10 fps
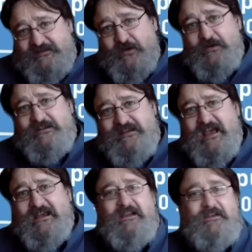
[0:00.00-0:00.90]
towing
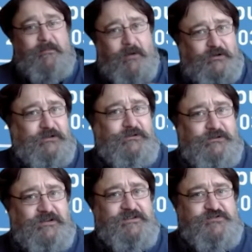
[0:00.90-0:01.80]
tank and the
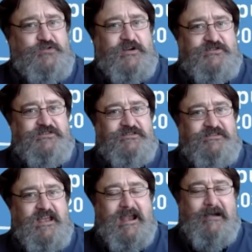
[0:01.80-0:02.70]
model construction
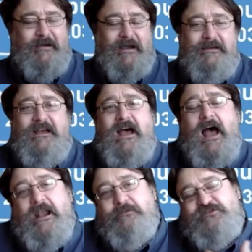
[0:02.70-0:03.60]
area.
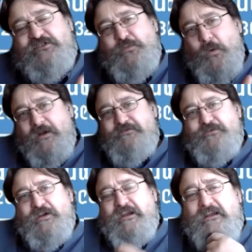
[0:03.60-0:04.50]
And I was just
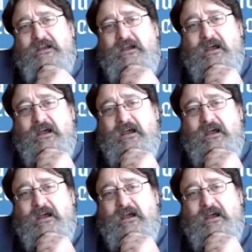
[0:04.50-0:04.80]
wondering,